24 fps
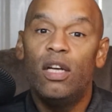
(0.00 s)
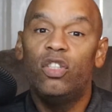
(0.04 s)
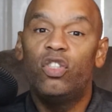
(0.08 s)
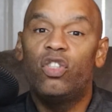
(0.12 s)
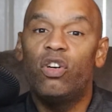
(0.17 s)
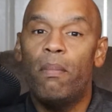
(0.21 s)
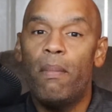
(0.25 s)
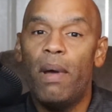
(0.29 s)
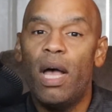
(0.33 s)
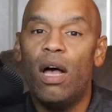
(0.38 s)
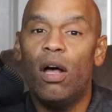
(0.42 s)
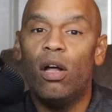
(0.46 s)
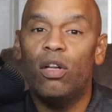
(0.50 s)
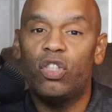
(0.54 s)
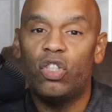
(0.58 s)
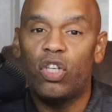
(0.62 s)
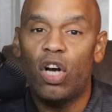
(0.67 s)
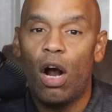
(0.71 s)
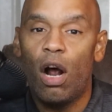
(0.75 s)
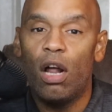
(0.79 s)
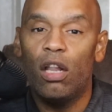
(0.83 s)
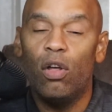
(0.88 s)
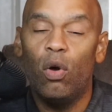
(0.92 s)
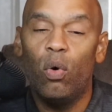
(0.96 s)
Jermall
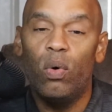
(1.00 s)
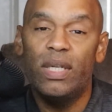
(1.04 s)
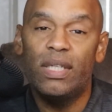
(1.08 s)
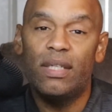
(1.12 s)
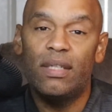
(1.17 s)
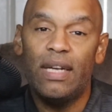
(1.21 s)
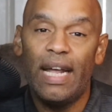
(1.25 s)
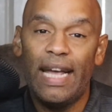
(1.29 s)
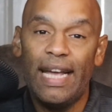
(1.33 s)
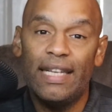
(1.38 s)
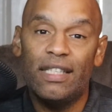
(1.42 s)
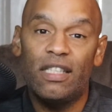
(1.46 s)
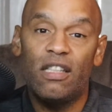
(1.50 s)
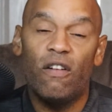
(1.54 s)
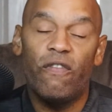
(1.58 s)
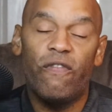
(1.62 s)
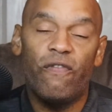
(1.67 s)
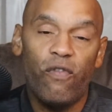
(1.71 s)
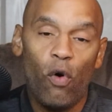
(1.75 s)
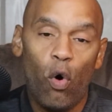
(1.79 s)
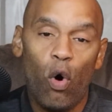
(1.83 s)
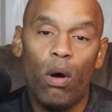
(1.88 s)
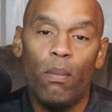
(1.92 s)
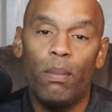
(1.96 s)
Charlo is the
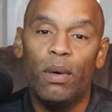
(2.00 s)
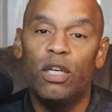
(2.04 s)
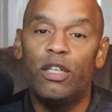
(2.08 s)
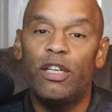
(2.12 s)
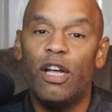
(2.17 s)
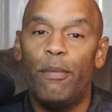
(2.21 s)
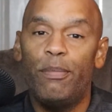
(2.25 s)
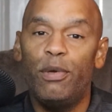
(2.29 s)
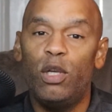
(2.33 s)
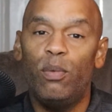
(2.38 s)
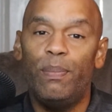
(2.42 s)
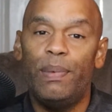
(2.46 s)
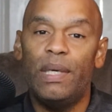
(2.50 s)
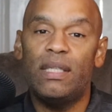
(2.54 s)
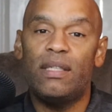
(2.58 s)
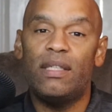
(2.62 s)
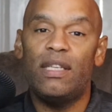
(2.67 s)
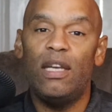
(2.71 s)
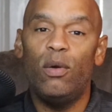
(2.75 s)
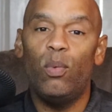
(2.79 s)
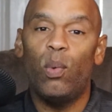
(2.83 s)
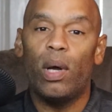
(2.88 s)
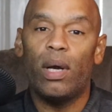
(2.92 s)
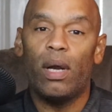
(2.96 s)
former
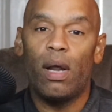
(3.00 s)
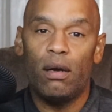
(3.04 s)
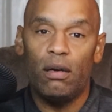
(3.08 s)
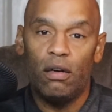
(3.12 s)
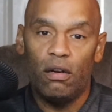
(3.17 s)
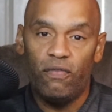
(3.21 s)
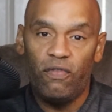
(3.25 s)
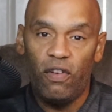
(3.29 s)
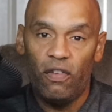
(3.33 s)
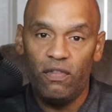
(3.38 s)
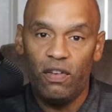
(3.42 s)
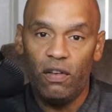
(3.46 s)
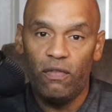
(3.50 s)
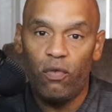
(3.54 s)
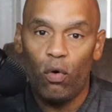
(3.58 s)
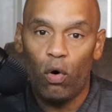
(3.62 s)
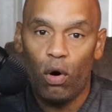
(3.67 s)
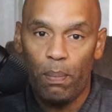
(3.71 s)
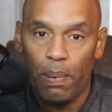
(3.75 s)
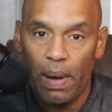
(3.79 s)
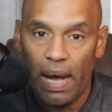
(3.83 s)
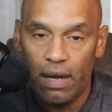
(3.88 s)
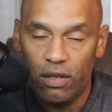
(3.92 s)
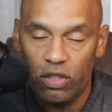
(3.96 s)
WBC
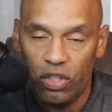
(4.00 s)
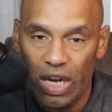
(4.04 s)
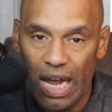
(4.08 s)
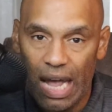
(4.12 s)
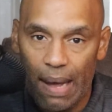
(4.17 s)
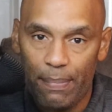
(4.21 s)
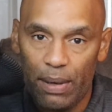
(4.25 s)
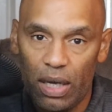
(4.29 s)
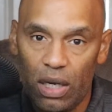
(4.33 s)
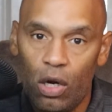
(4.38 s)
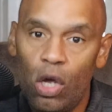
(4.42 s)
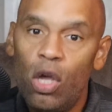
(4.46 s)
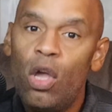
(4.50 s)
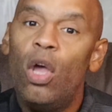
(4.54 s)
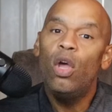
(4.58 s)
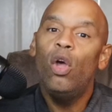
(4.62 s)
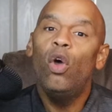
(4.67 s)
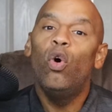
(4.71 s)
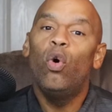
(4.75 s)
154-pound champion